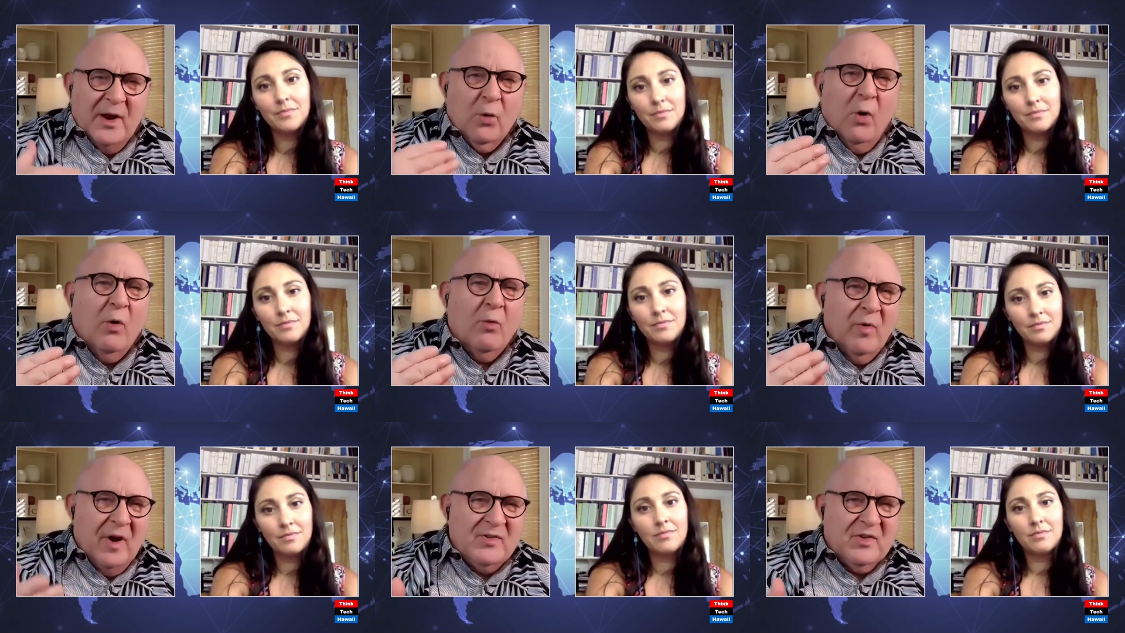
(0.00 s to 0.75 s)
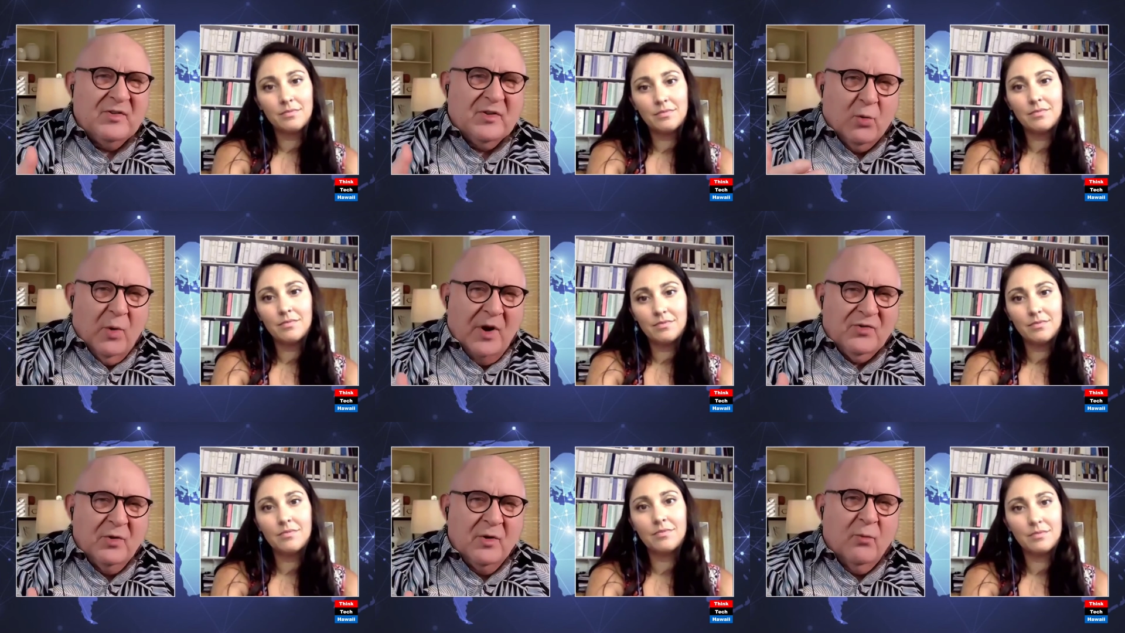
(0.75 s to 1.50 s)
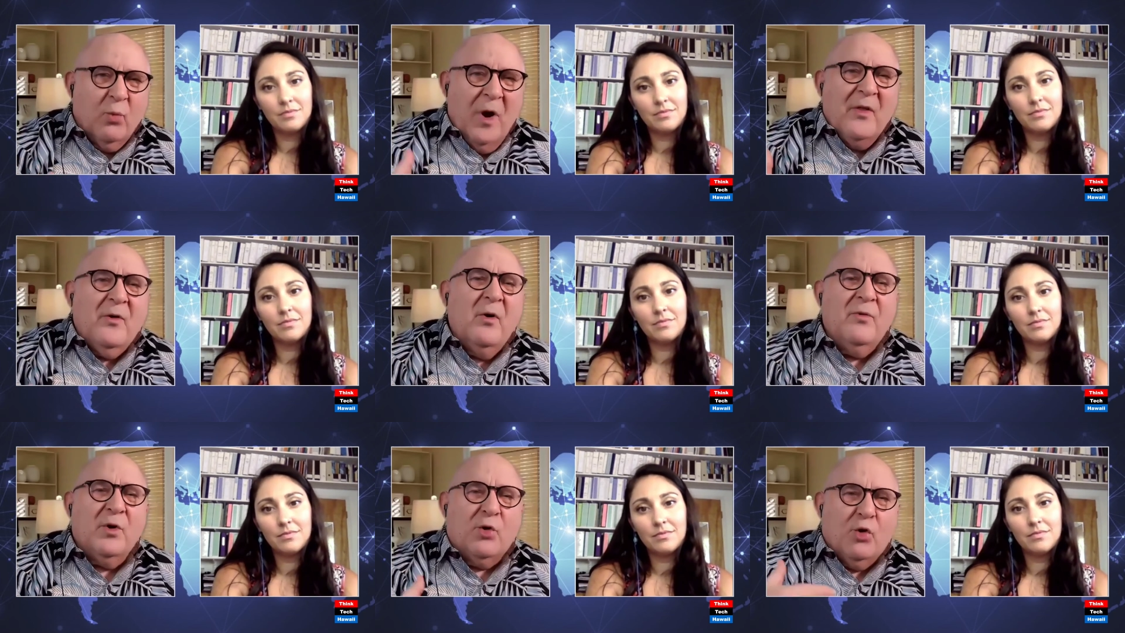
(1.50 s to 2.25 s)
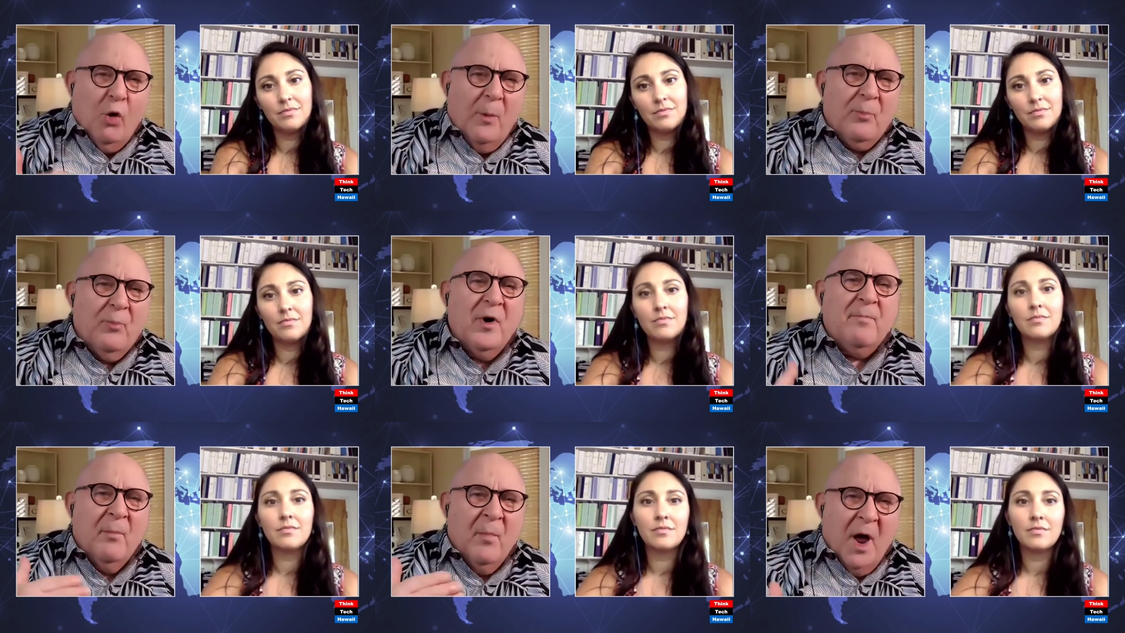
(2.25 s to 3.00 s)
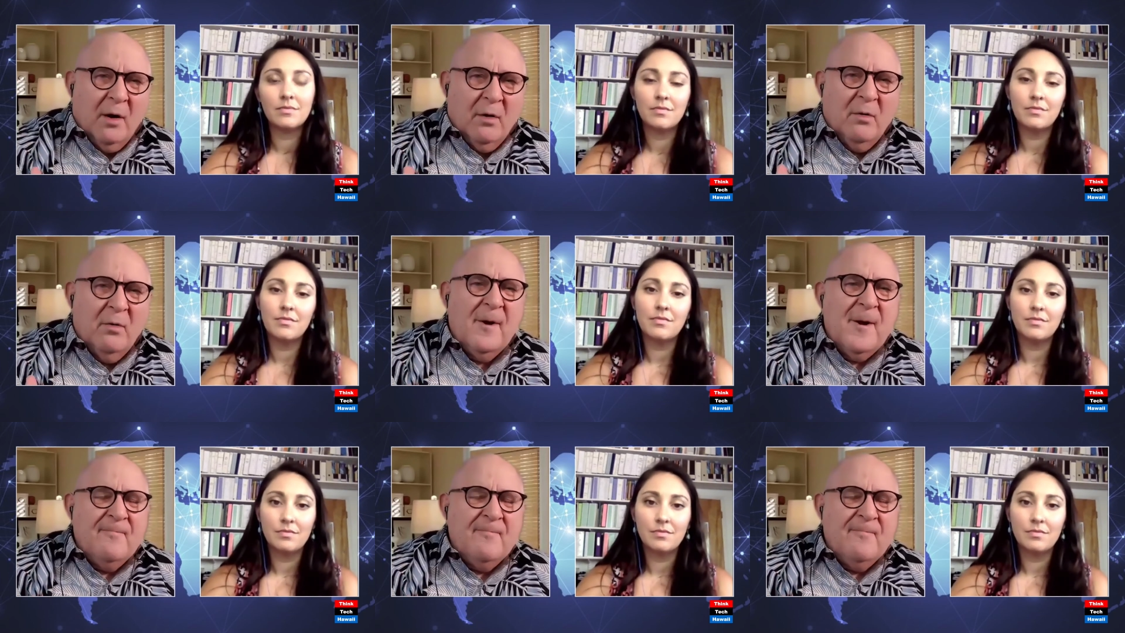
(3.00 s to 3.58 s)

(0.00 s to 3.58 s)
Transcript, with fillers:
Speaker 1: that all raises the question of whether the corporate model,